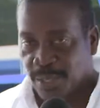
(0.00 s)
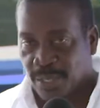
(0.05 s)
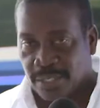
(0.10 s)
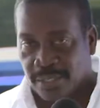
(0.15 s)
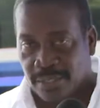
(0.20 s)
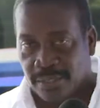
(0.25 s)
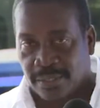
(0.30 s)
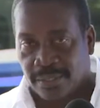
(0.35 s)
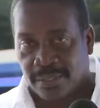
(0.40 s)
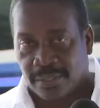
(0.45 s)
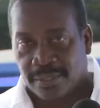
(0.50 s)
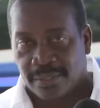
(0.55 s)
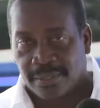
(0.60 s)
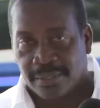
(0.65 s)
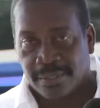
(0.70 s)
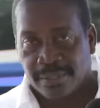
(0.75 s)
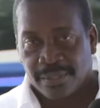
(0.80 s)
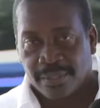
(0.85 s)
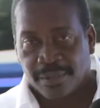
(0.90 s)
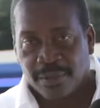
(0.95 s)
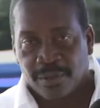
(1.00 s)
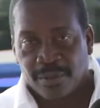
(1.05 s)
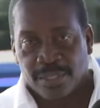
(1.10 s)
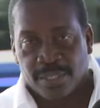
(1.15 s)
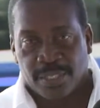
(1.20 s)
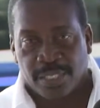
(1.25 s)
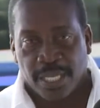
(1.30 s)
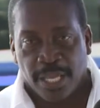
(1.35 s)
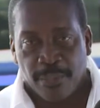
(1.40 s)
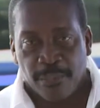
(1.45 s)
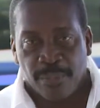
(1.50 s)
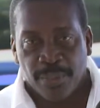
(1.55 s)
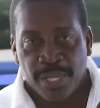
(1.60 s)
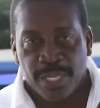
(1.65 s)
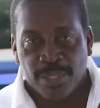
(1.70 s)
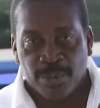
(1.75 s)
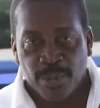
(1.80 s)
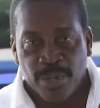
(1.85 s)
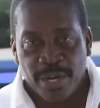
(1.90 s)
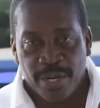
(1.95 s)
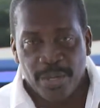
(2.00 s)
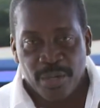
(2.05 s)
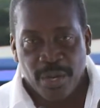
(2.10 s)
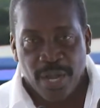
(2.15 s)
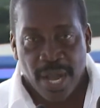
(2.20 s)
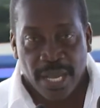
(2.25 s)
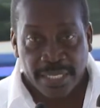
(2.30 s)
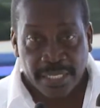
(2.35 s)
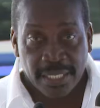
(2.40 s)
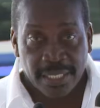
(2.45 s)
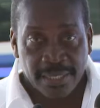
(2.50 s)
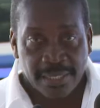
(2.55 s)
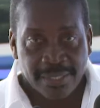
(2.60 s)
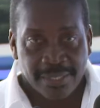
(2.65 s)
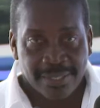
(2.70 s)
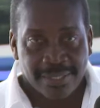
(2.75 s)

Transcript: but same place where you got it,